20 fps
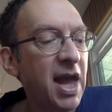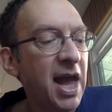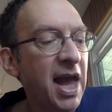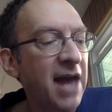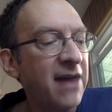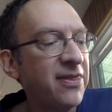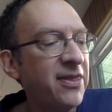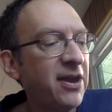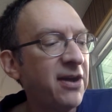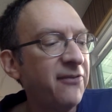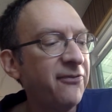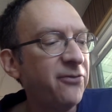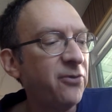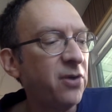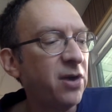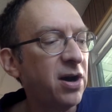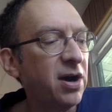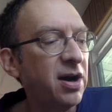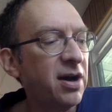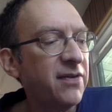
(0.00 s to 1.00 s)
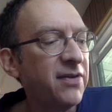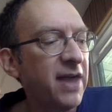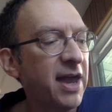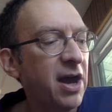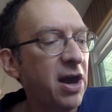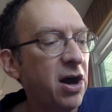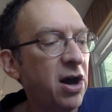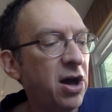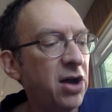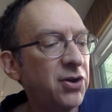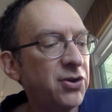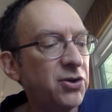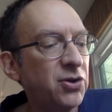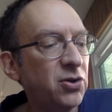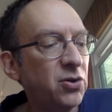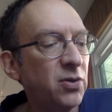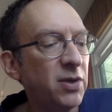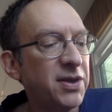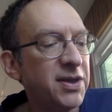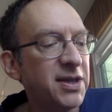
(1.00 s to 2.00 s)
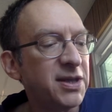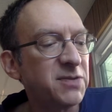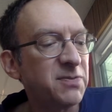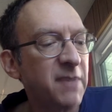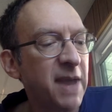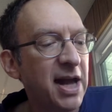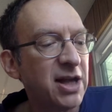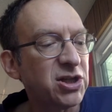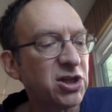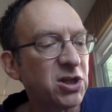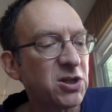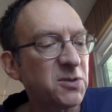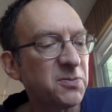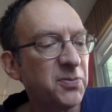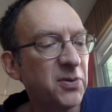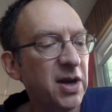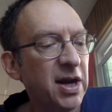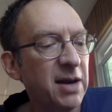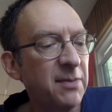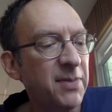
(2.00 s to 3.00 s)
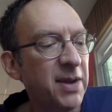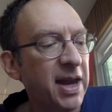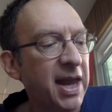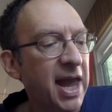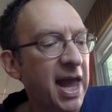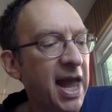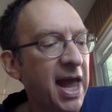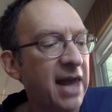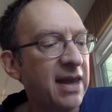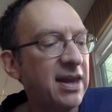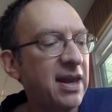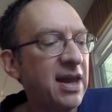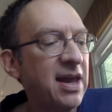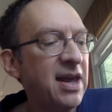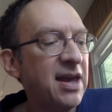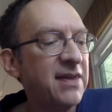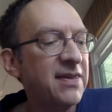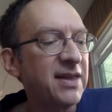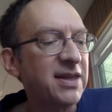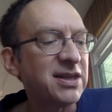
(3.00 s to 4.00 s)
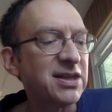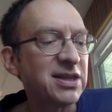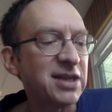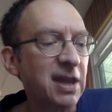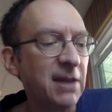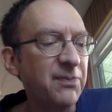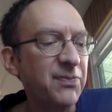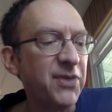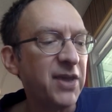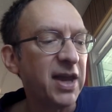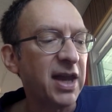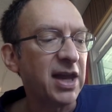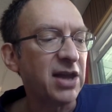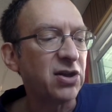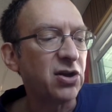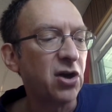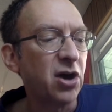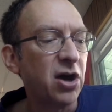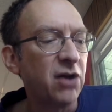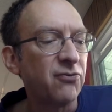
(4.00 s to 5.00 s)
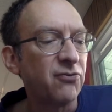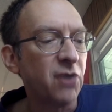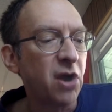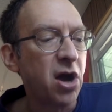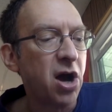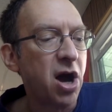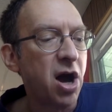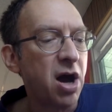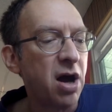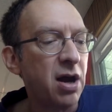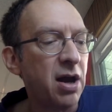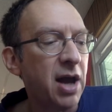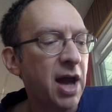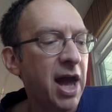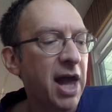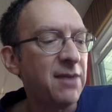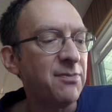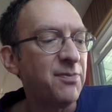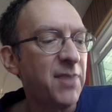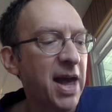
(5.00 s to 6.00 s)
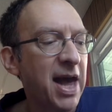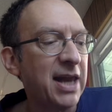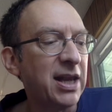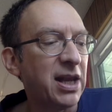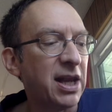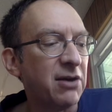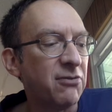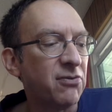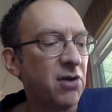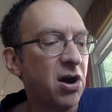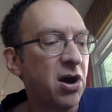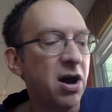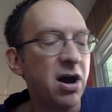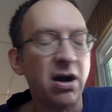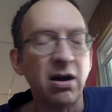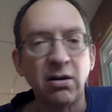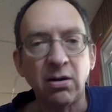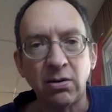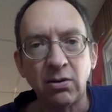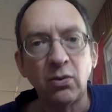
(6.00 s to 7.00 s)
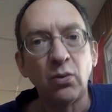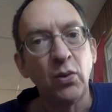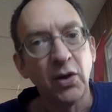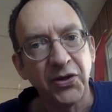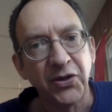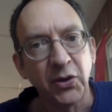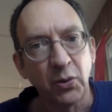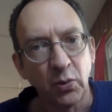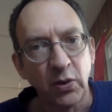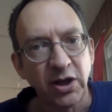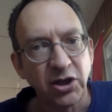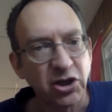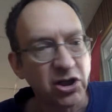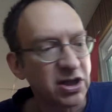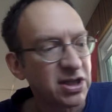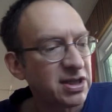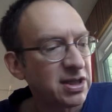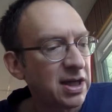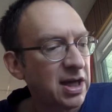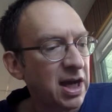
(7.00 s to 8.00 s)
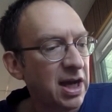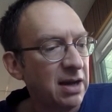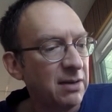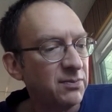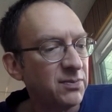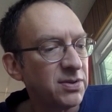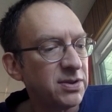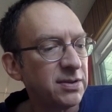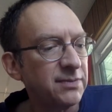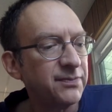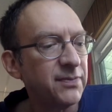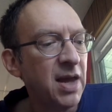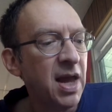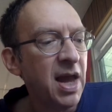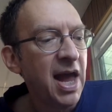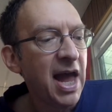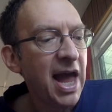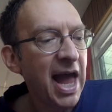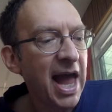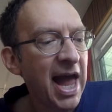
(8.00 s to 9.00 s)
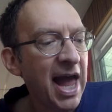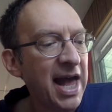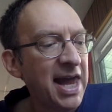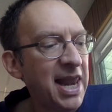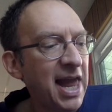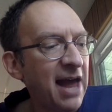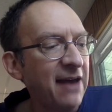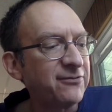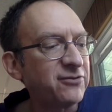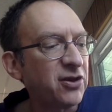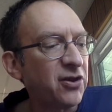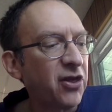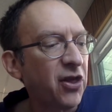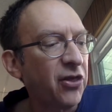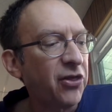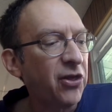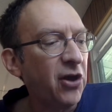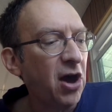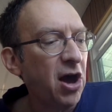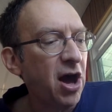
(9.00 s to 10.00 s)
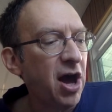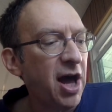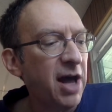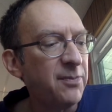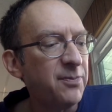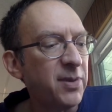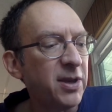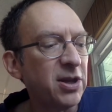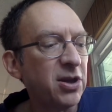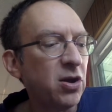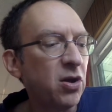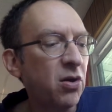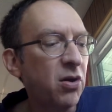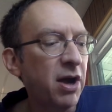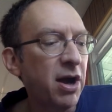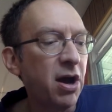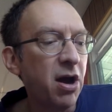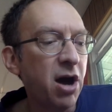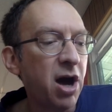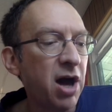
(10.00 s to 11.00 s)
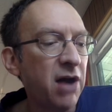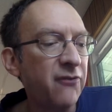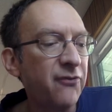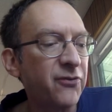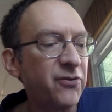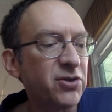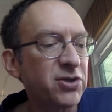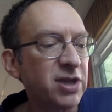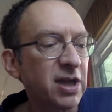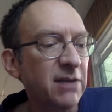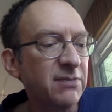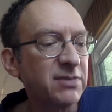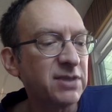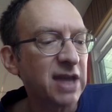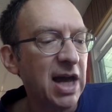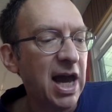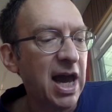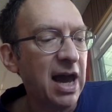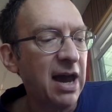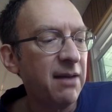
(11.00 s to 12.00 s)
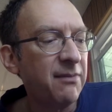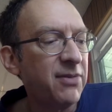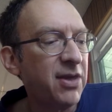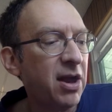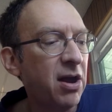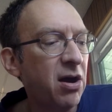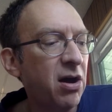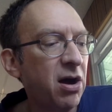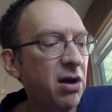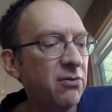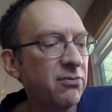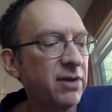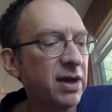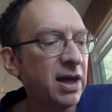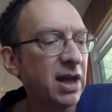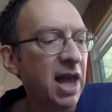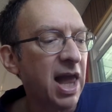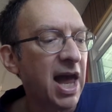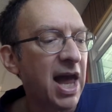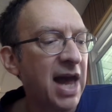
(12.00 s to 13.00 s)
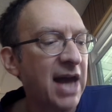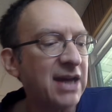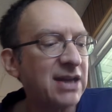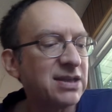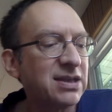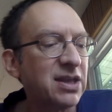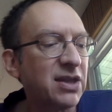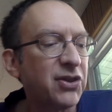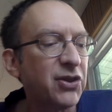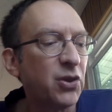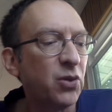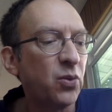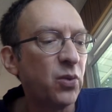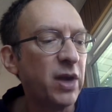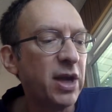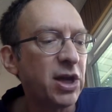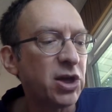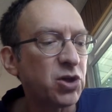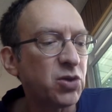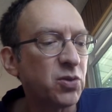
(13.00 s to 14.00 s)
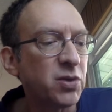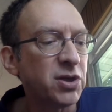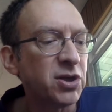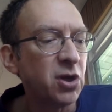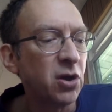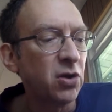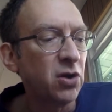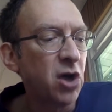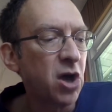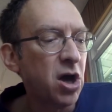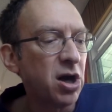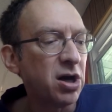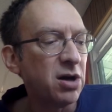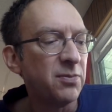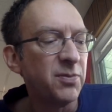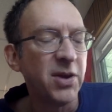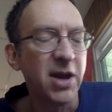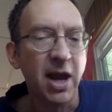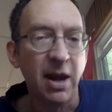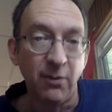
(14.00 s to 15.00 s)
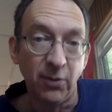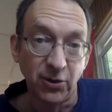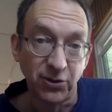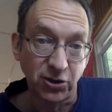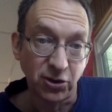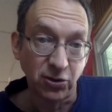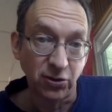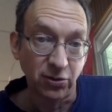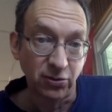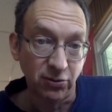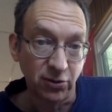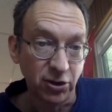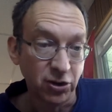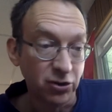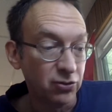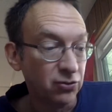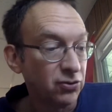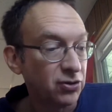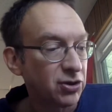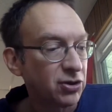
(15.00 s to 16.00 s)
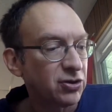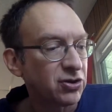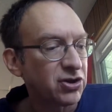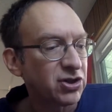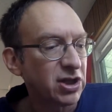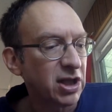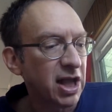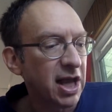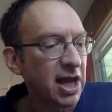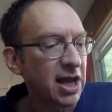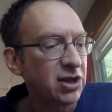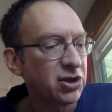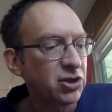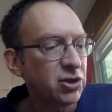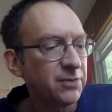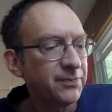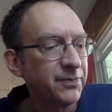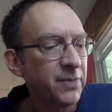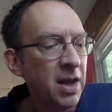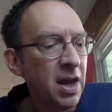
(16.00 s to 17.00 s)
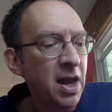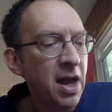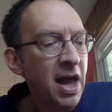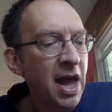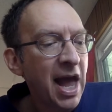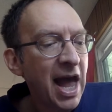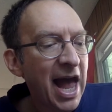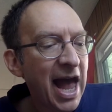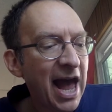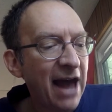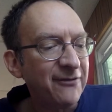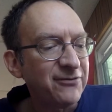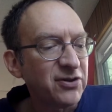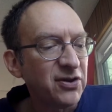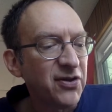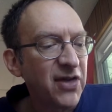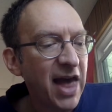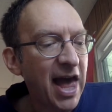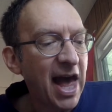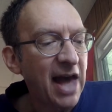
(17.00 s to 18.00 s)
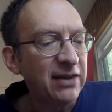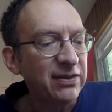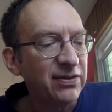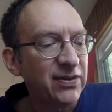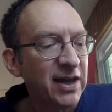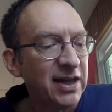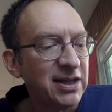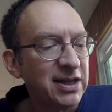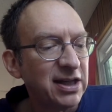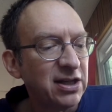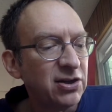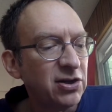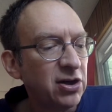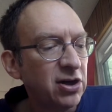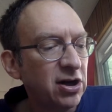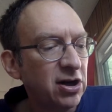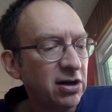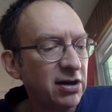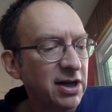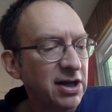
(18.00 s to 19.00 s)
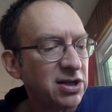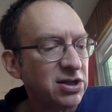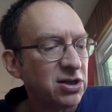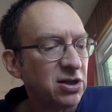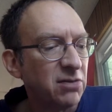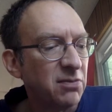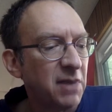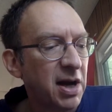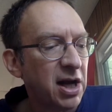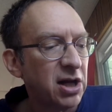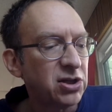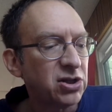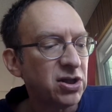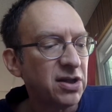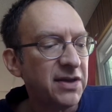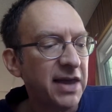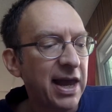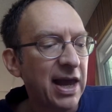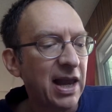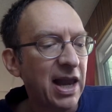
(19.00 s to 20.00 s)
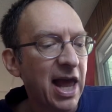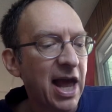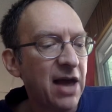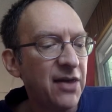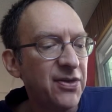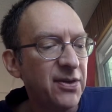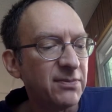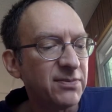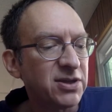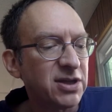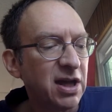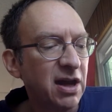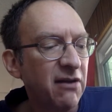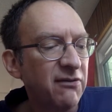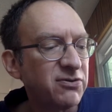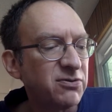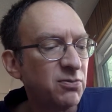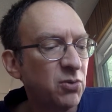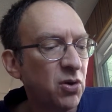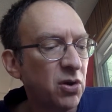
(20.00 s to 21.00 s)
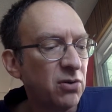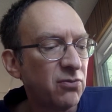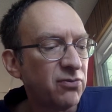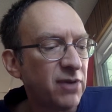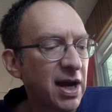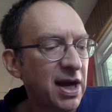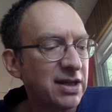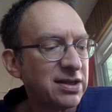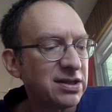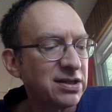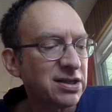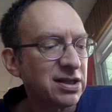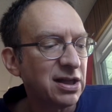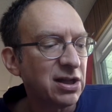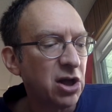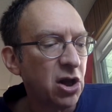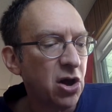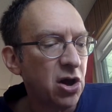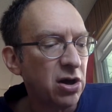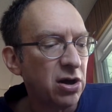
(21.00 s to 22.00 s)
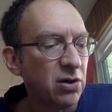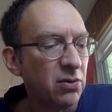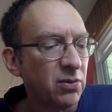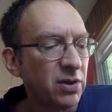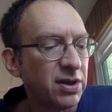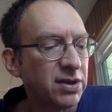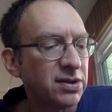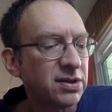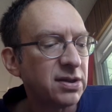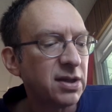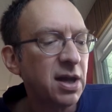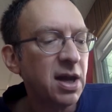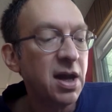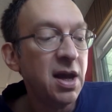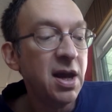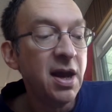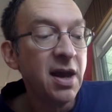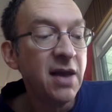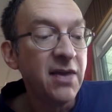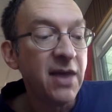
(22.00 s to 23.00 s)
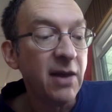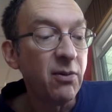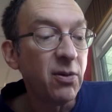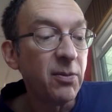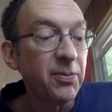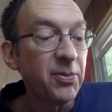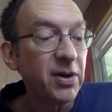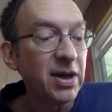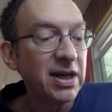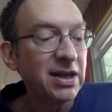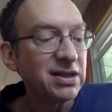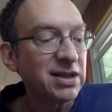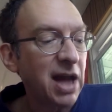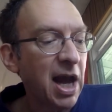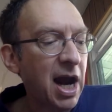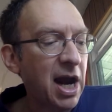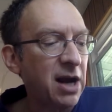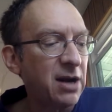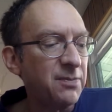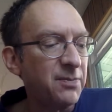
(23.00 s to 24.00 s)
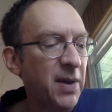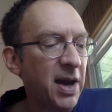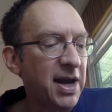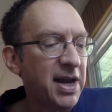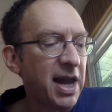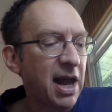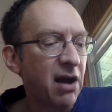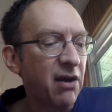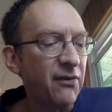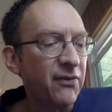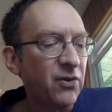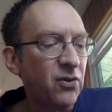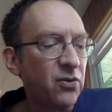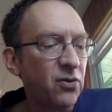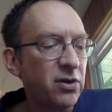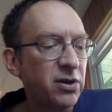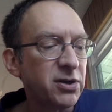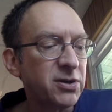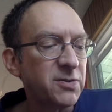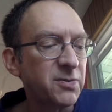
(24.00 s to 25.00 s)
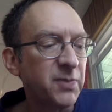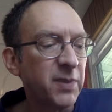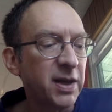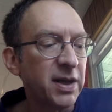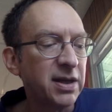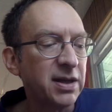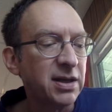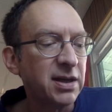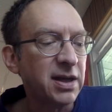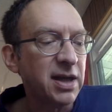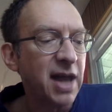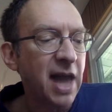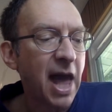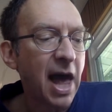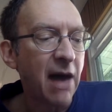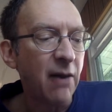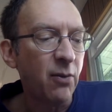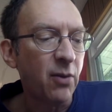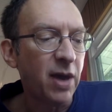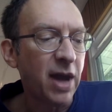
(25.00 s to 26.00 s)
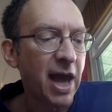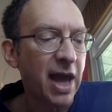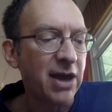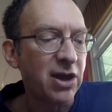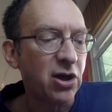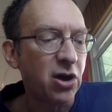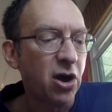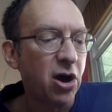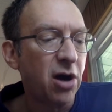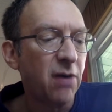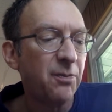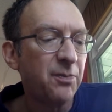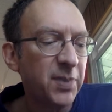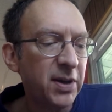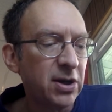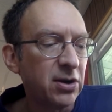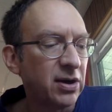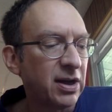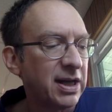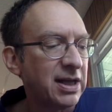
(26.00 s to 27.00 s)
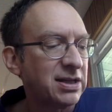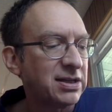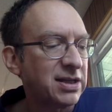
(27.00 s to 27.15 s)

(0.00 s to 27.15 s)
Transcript: and therefore they all knew when this magic spring began that something had gone wrong, and badly wrong, with the witch's schemes. And after the thaw had been going on for some time, they all realized that the witch would no longer be able to use her sledge. After that, they didn't hurry so much, and they allowed themselves more rests and longer ones. They were pretty tired by now, of course, but not what I'd call bitterly